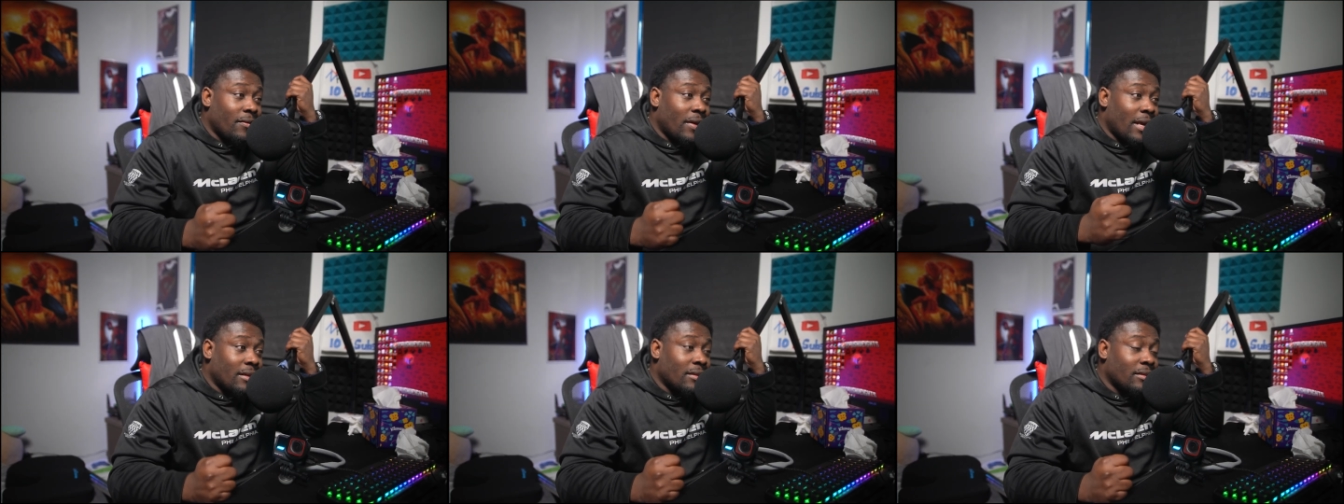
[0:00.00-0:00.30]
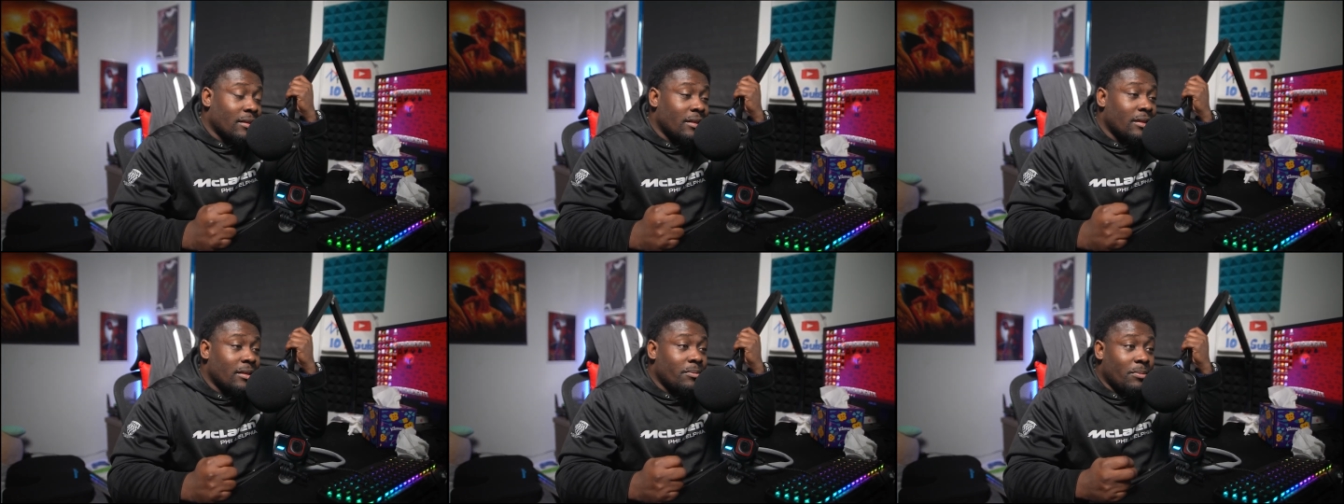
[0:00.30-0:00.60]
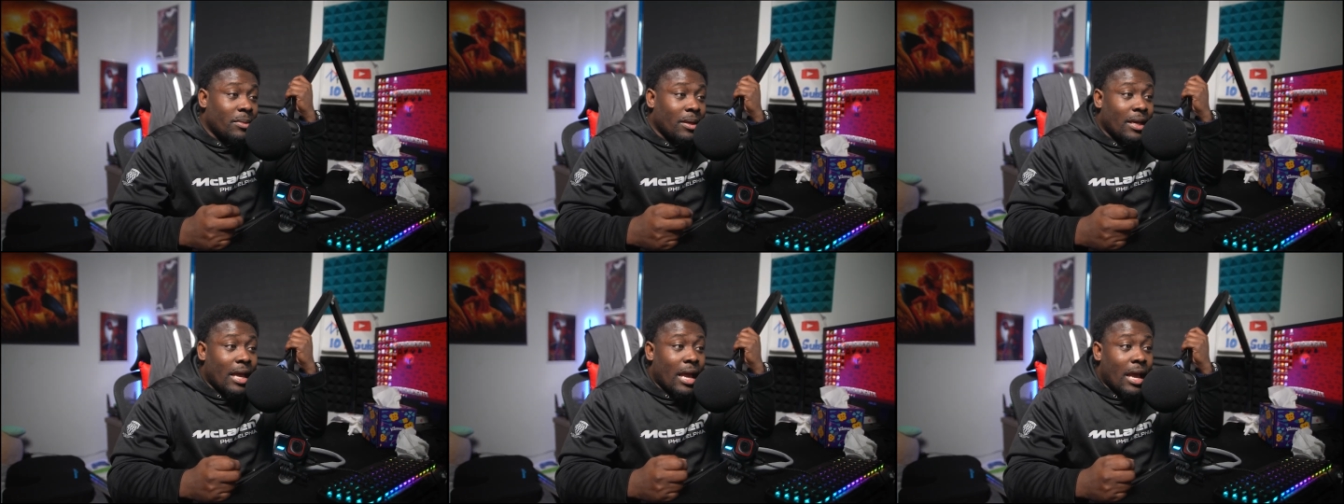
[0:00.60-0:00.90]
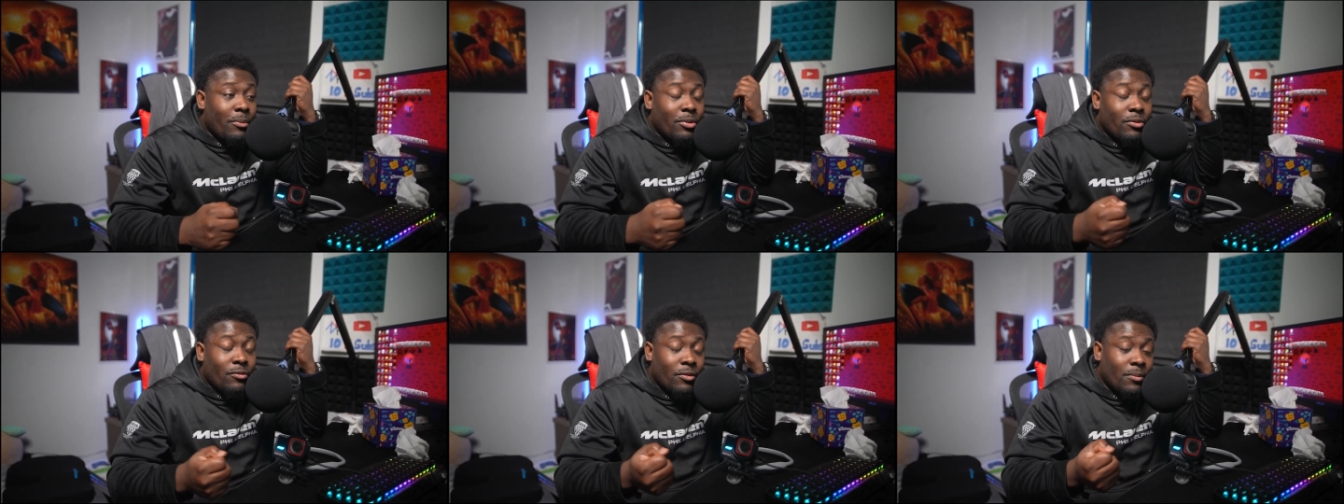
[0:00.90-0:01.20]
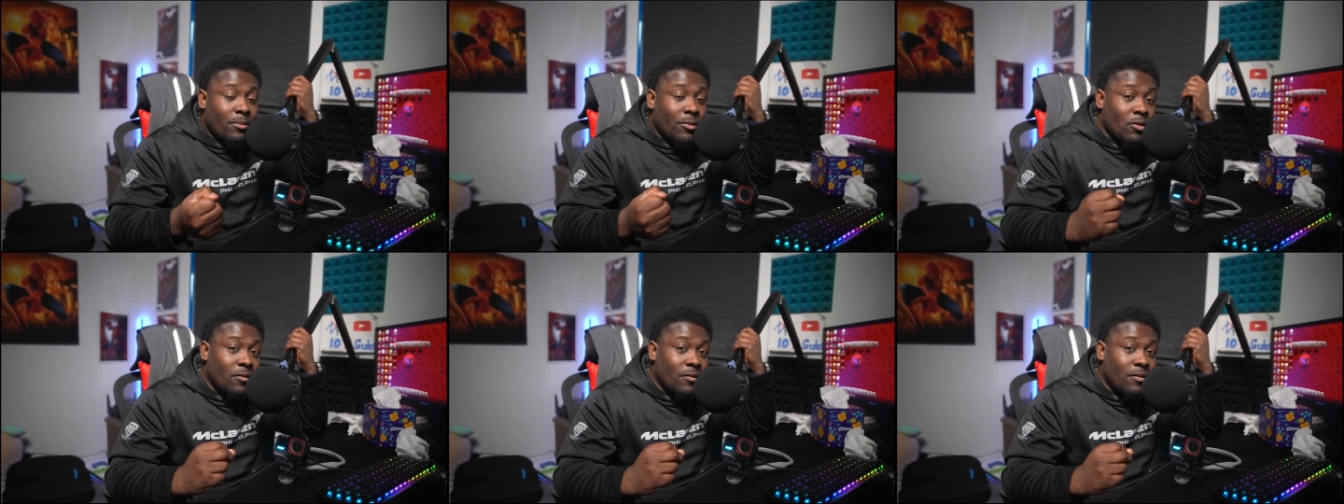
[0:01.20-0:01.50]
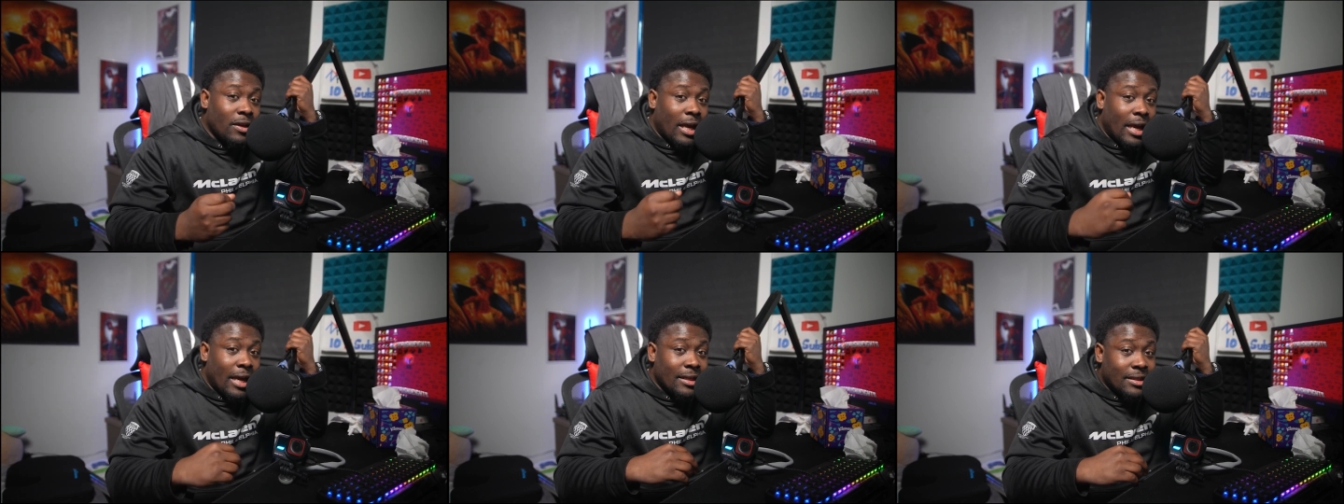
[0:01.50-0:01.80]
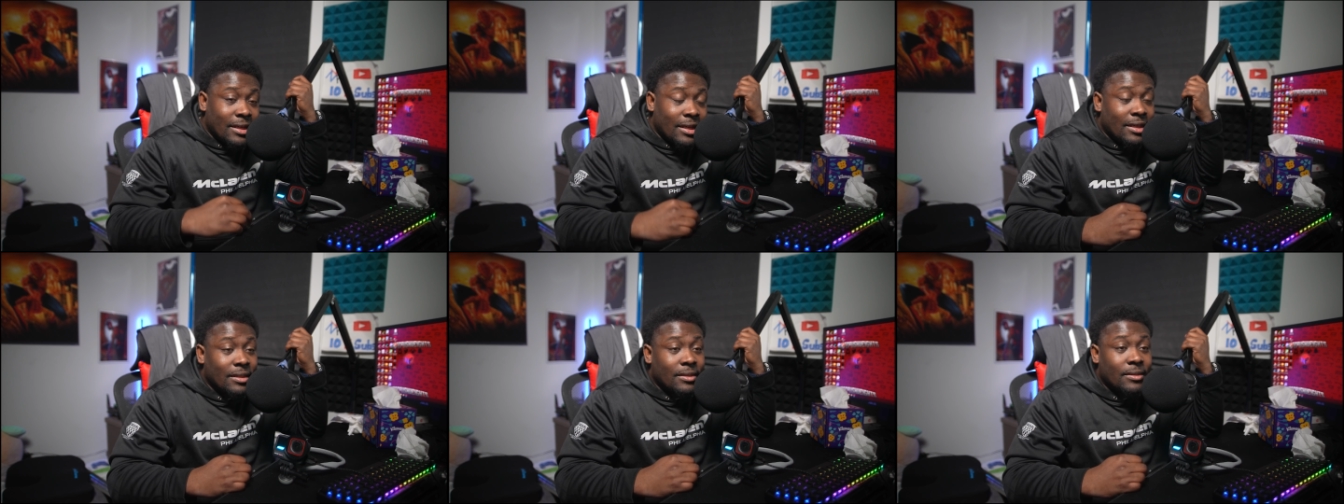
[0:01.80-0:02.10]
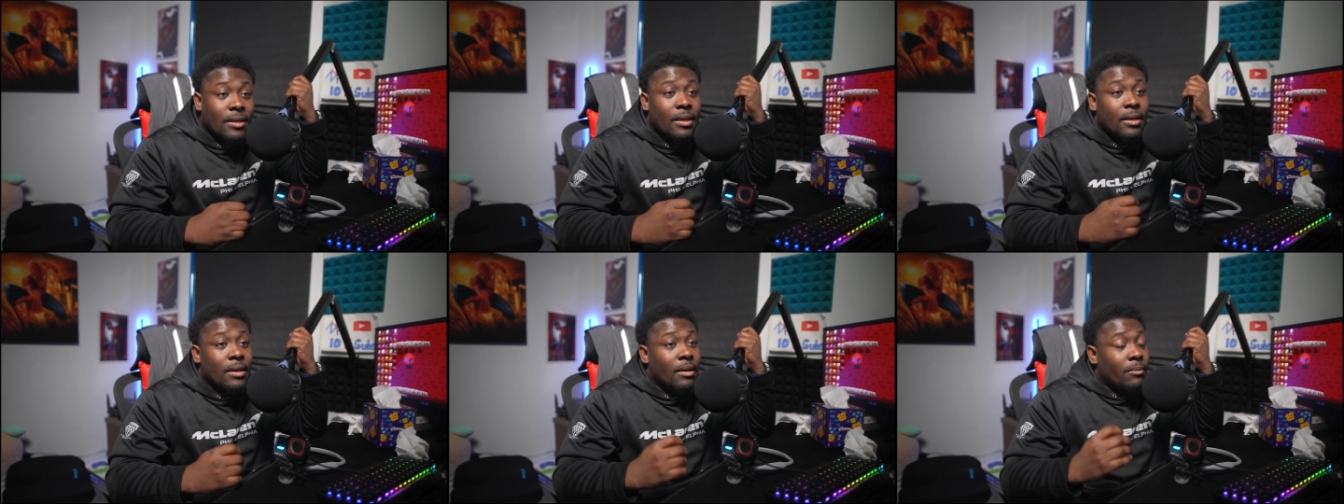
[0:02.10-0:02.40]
actually being able to remove the antennas,